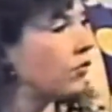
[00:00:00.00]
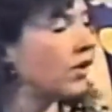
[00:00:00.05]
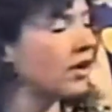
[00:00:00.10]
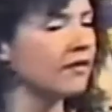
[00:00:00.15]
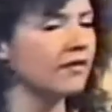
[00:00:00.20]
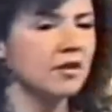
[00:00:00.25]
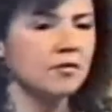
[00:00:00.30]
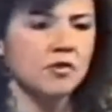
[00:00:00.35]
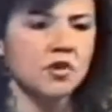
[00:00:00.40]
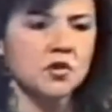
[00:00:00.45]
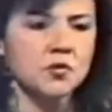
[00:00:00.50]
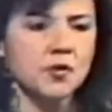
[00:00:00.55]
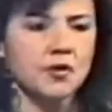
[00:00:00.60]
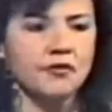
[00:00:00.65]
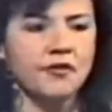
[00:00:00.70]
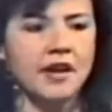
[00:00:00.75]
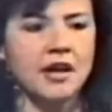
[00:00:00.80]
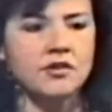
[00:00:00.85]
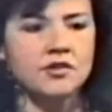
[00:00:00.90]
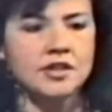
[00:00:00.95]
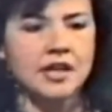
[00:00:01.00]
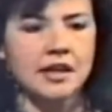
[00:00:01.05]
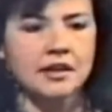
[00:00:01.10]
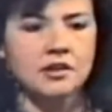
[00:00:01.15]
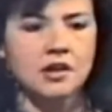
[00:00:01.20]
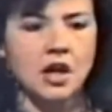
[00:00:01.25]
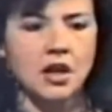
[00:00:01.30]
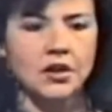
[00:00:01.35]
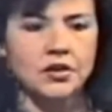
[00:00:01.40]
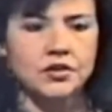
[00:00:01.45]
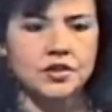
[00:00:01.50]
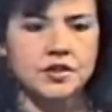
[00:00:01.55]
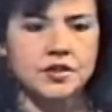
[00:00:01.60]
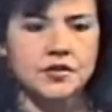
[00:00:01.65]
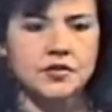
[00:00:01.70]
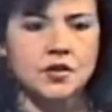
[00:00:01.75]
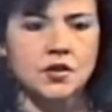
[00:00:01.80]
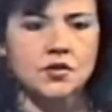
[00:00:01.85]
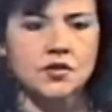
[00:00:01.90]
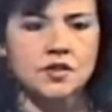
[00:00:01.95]
One of the most profound
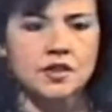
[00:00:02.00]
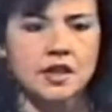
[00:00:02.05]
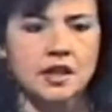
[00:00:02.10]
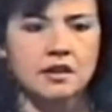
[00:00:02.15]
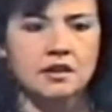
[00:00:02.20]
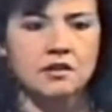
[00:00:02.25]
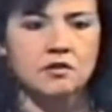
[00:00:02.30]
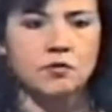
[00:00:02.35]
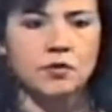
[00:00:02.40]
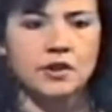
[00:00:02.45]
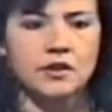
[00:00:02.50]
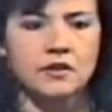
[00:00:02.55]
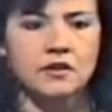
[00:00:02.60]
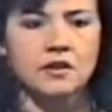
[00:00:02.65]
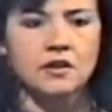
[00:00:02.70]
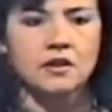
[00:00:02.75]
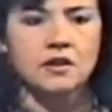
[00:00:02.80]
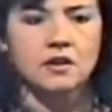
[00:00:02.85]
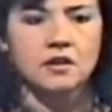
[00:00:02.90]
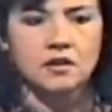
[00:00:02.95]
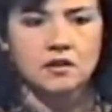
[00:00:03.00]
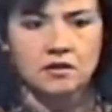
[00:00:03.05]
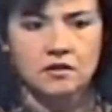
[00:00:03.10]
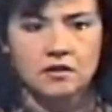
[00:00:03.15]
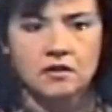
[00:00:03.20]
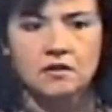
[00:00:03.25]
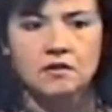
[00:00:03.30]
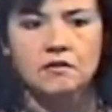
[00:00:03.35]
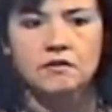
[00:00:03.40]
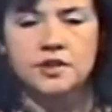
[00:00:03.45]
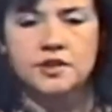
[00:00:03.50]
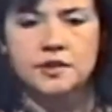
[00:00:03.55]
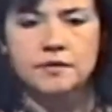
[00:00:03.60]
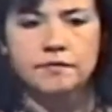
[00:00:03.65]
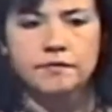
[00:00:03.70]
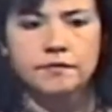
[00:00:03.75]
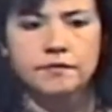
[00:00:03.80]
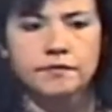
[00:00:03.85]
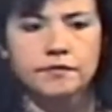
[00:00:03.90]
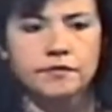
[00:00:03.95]
technologies associated with
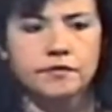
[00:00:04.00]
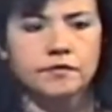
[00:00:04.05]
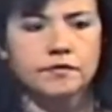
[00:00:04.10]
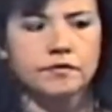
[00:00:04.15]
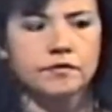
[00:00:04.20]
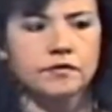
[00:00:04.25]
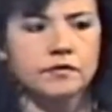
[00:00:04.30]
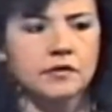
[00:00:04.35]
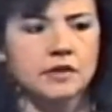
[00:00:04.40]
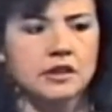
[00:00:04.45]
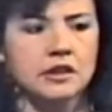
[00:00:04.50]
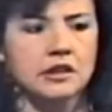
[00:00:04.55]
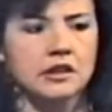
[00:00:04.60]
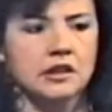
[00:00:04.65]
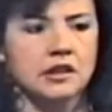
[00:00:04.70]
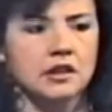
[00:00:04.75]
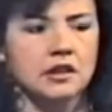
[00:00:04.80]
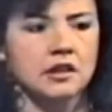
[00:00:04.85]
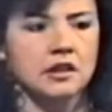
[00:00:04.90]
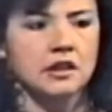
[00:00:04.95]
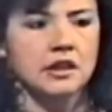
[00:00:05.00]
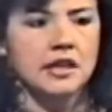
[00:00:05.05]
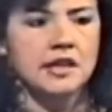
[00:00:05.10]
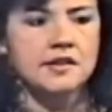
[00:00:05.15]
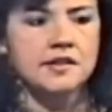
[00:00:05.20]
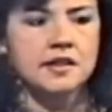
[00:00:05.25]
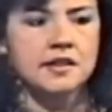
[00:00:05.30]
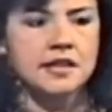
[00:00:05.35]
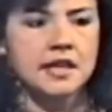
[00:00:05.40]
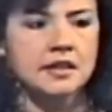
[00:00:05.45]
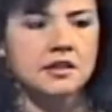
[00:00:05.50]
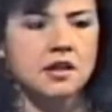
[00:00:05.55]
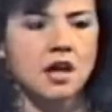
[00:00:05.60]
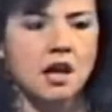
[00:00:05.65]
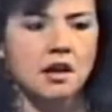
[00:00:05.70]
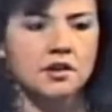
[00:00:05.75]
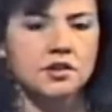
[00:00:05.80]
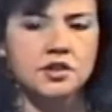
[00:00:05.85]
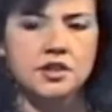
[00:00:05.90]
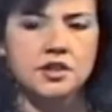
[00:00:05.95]
Buddhism is the
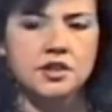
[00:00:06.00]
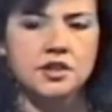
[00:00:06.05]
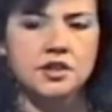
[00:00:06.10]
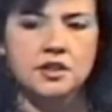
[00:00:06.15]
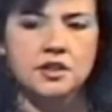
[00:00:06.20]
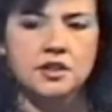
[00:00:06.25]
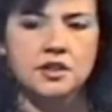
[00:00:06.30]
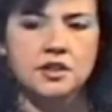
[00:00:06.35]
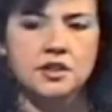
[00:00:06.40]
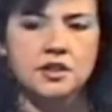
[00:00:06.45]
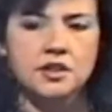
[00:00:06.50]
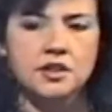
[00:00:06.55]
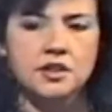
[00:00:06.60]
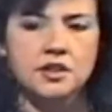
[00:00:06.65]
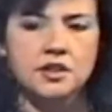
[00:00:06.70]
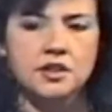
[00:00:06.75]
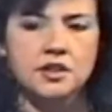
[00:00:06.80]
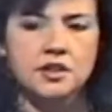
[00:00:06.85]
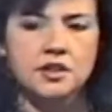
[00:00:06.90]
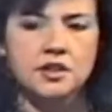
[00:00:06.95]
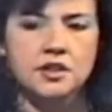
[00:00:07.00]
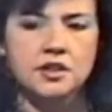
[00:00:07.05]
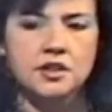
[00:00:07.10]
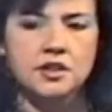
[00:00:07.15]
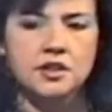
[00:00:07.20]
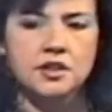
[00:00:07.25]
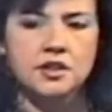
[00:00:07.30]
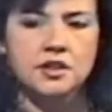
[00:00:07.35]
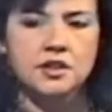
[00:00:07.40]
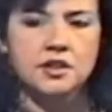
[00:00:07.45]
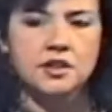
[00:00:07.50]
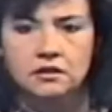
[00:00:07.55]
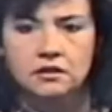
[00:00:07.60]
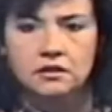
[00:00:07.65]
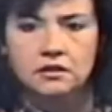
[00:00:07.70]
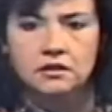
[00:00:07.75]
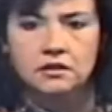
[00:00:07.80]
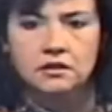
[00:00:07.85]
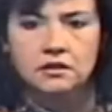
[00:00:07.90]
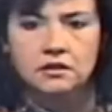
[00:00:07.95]
technology of dying.
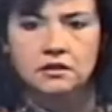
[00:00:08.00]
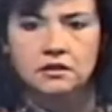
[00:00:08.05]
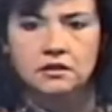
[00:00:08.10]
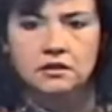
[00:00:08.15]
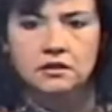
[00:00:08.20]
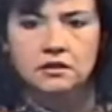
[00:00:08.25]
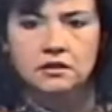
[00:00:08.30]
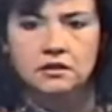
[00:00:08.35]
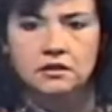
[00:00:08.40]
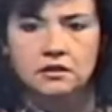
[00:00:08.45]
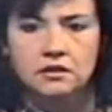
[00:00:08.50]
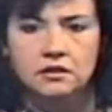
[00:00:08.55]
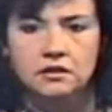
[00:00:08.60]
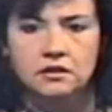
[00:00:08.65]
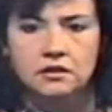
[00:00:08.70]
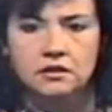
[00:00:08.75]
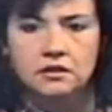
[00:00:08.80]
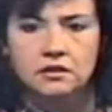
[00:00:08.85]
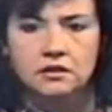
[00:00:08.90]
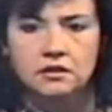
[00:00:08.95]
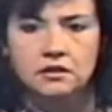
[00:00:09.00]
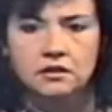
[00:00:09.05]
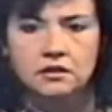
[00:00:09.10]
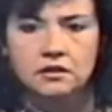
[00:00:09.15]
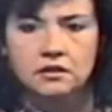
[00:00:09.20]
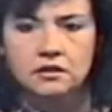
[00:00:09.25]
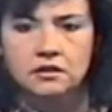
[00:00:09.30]
We have a most